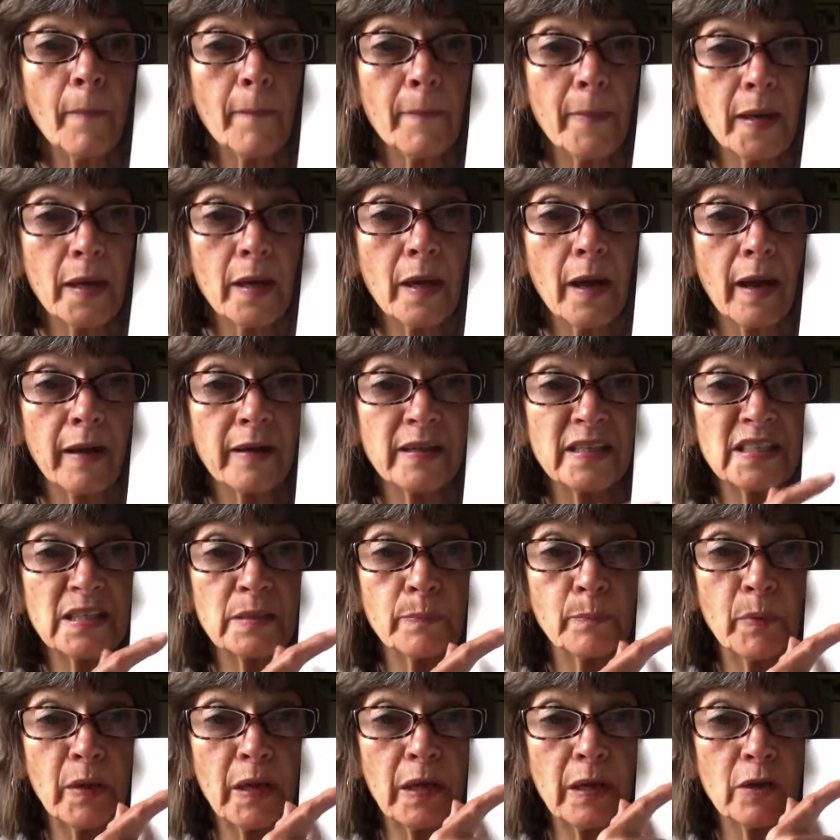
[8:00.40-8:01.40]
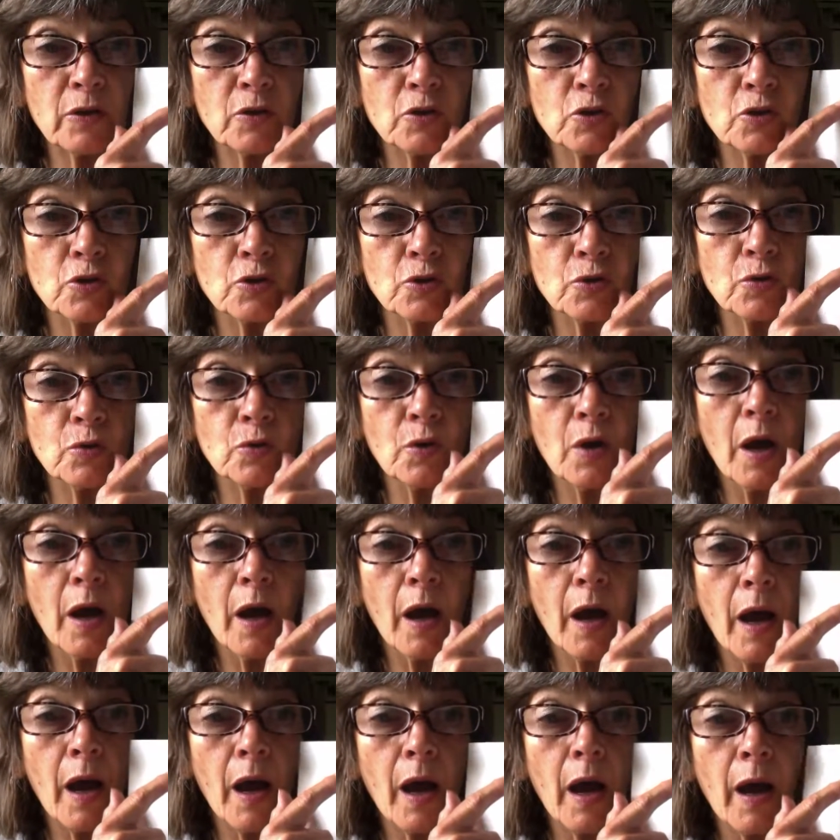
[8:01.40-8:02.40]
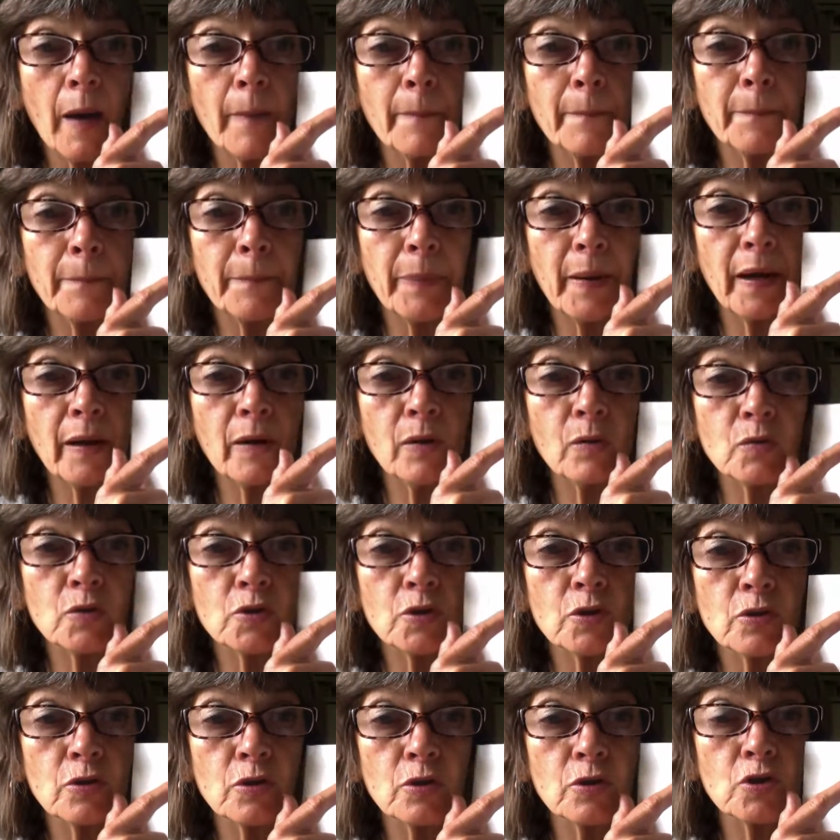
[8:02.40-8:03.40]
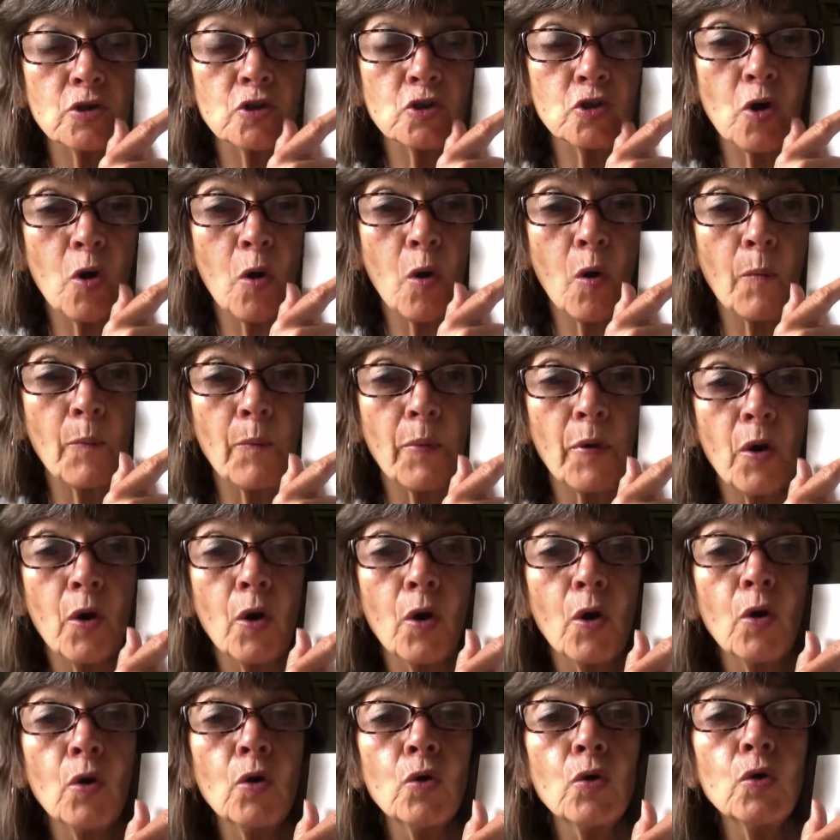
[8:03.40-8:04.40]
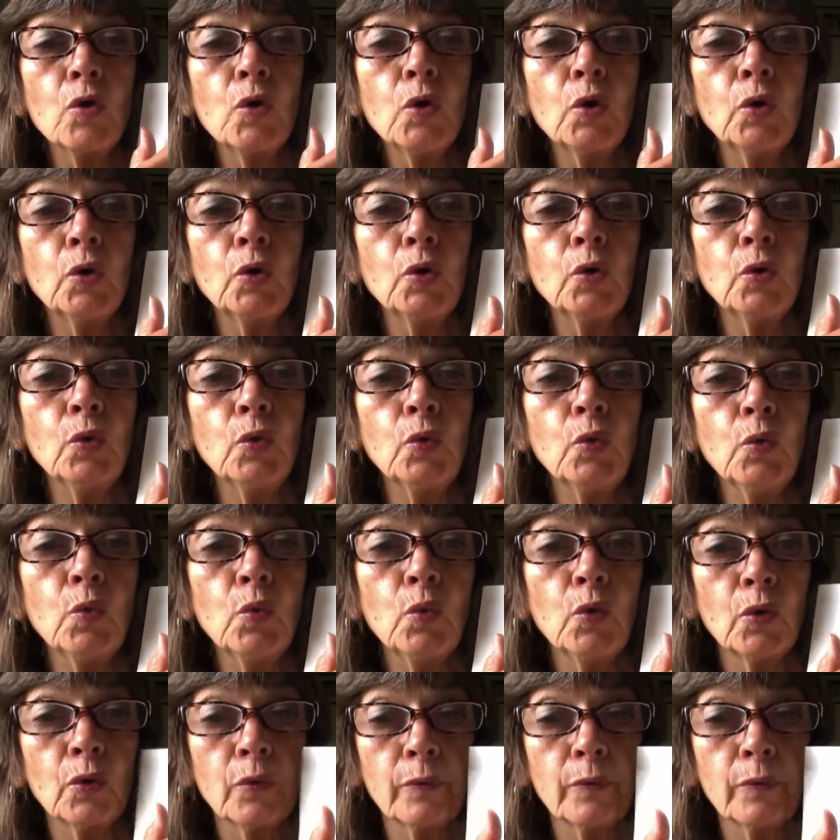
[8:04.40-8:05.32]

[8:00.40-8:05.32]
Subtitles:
may I speak to about the job? Who?